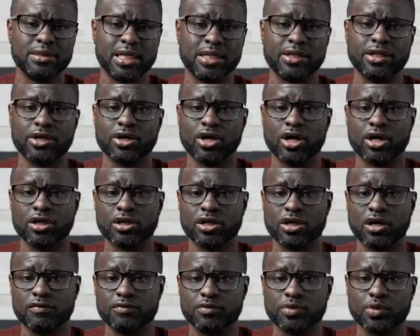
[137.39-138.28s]
and they're
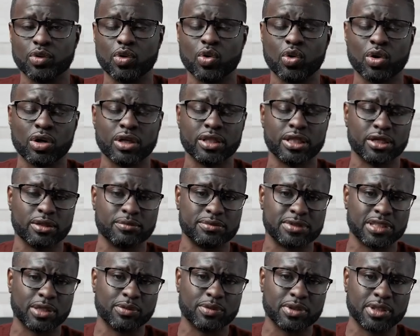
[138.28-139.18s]
uncomfortable or they're
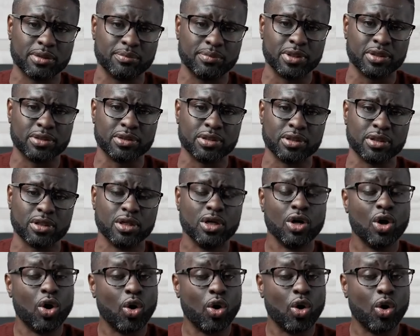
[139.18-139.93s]
upset with the builder.